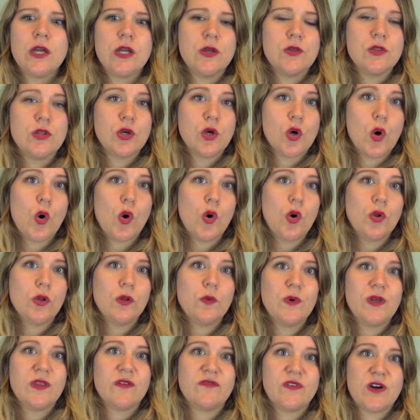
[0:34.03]
you know, the
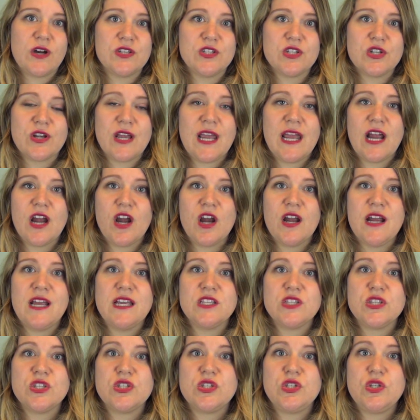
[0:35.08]
goal with foster care
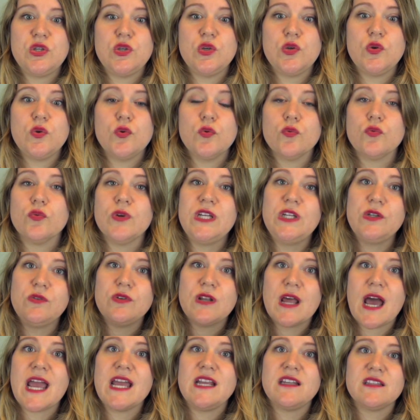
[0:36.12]
is to
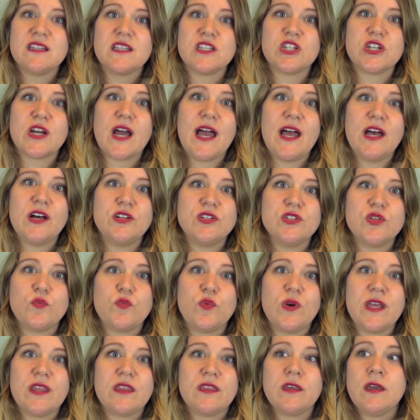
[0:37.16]
reunite the
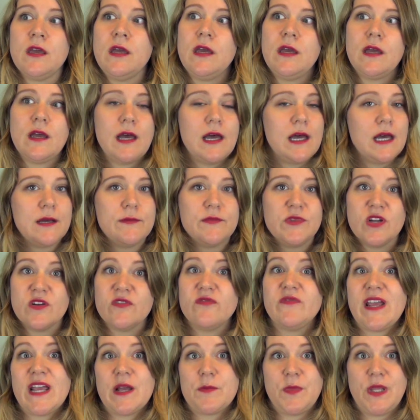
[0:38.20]
child with um, their
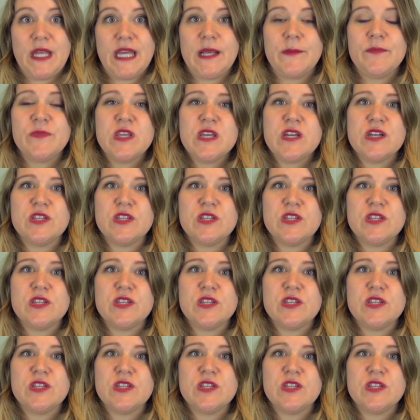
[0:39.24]
family.